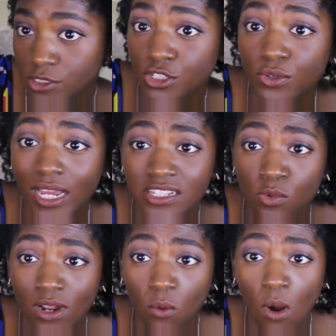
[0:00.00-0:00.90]
Do you
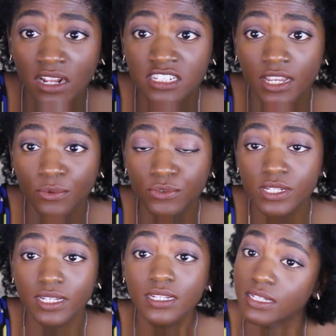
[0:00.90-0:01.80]
guys want a wash day
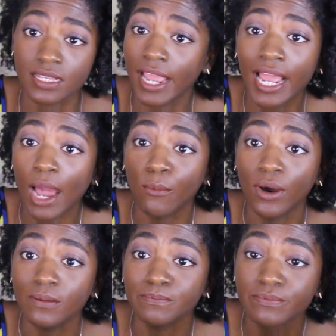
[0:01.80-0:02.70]
routine? Because I got
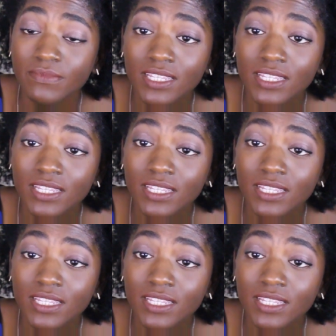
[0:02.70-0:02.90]
one.